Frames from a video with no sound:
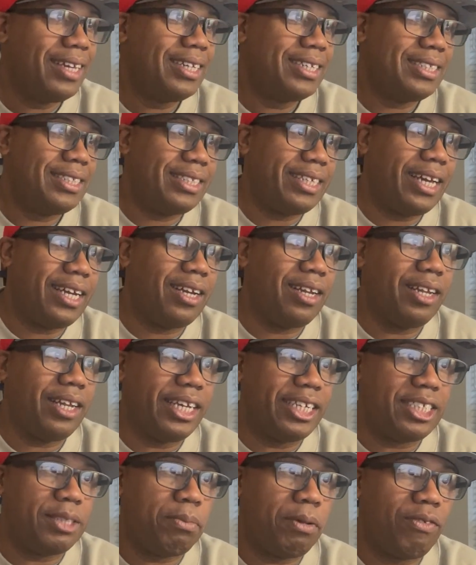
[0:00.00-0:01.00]
said
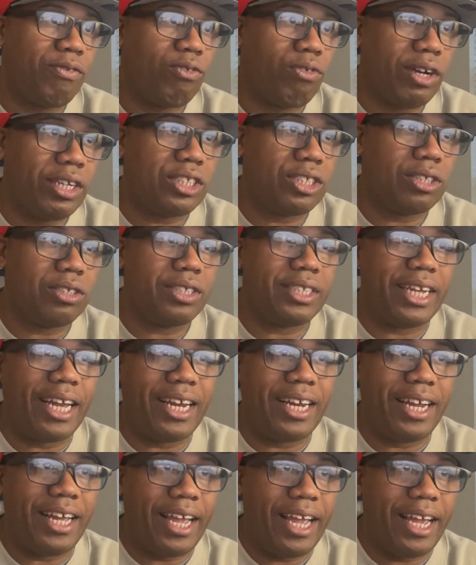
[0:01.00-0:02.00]
Elizabeth Renter, data